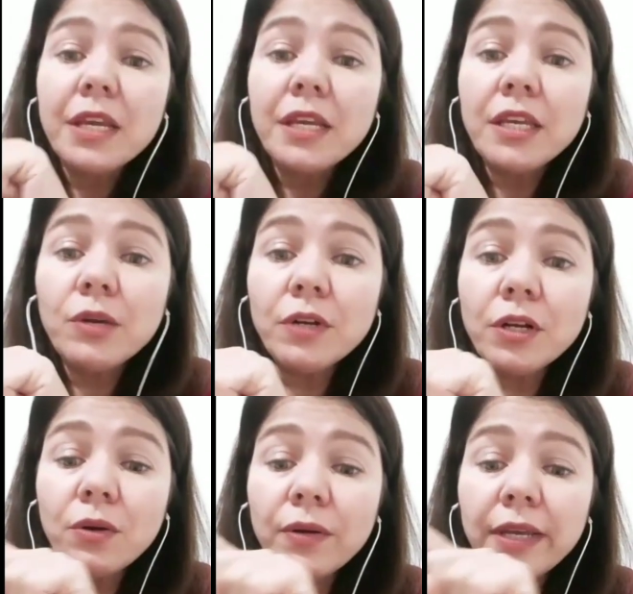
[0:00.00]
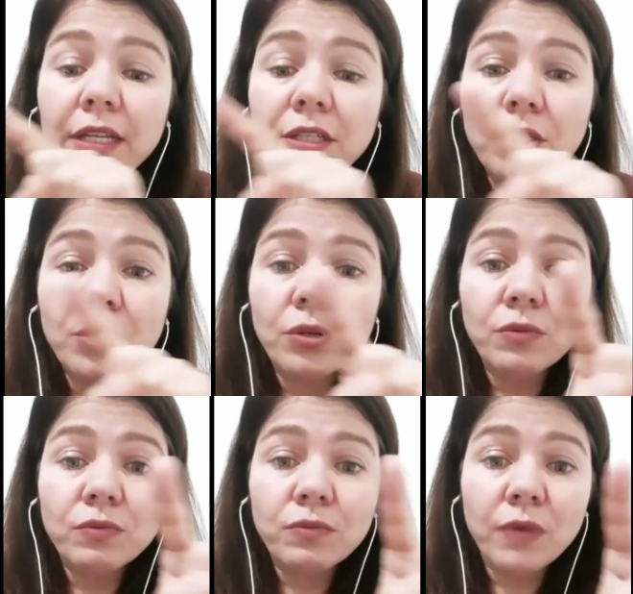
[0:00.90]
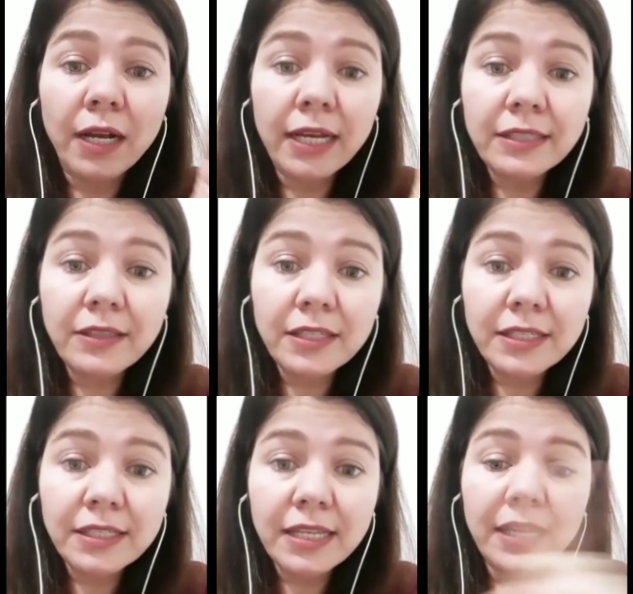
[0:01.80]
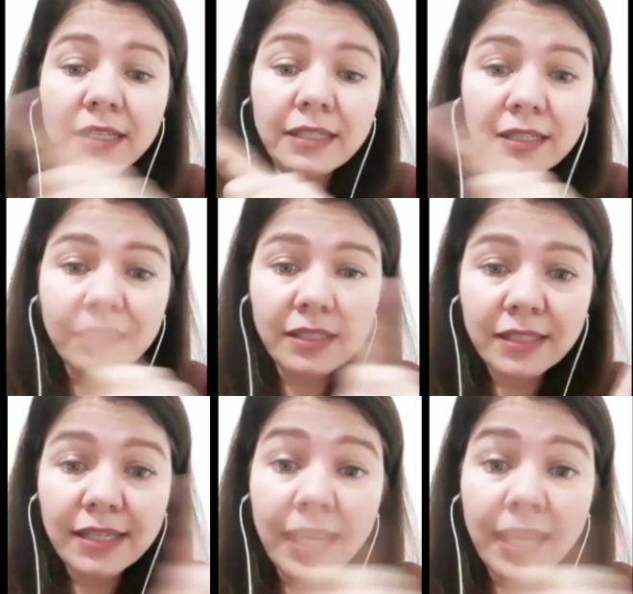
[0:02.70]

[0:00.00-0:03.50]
you are going to write the sentences,